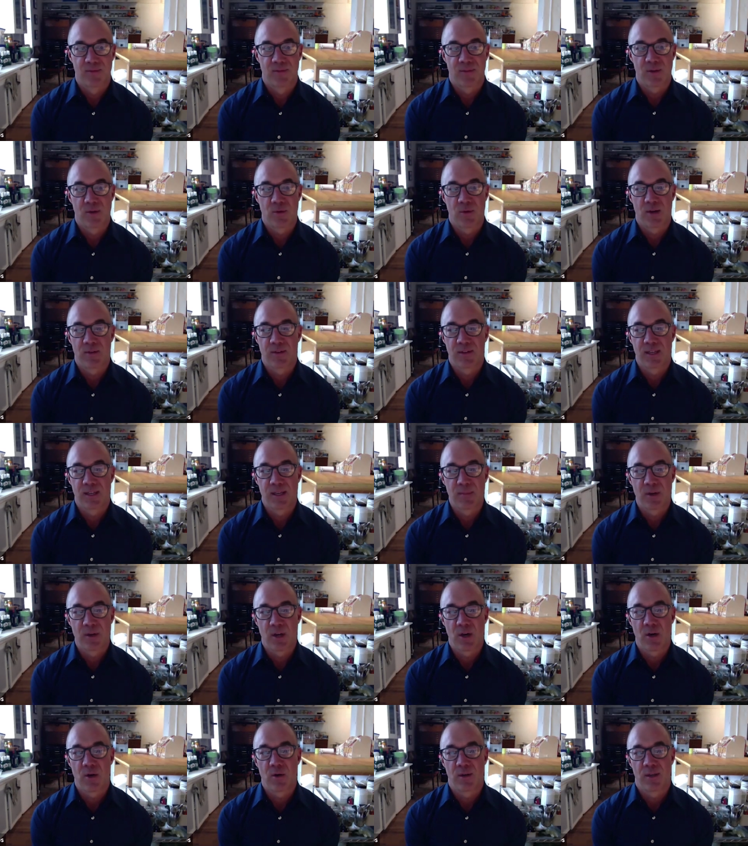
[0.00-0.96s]
You don't have to
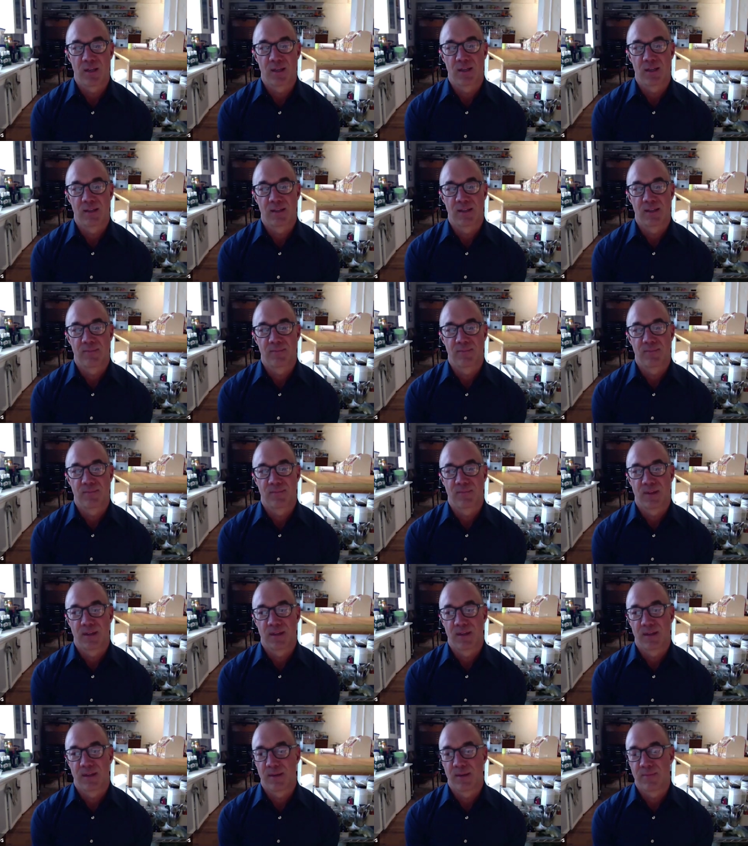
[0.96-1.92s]
keep going.
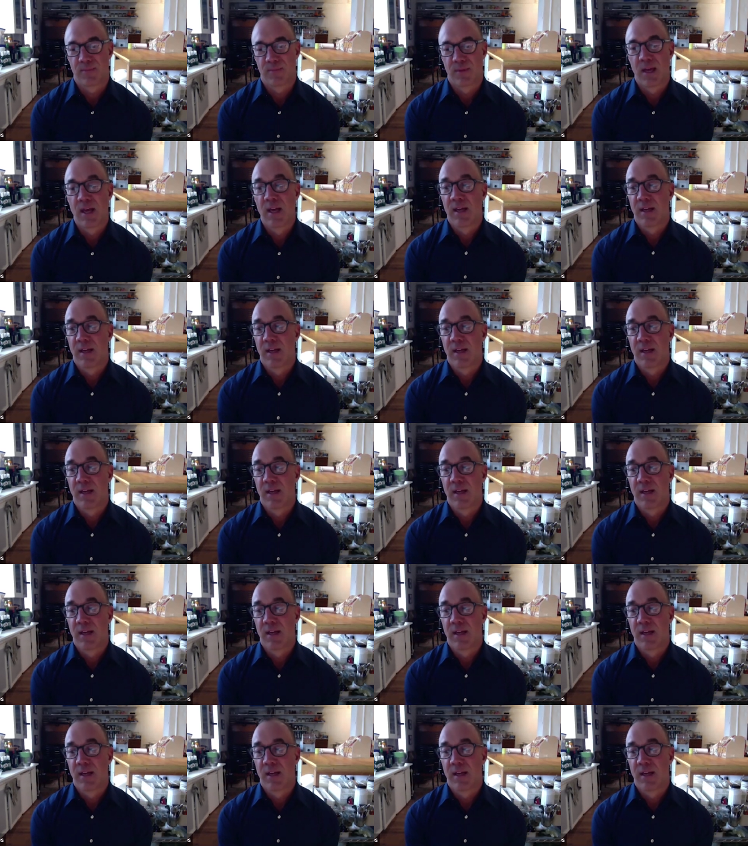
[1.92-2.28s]
Um,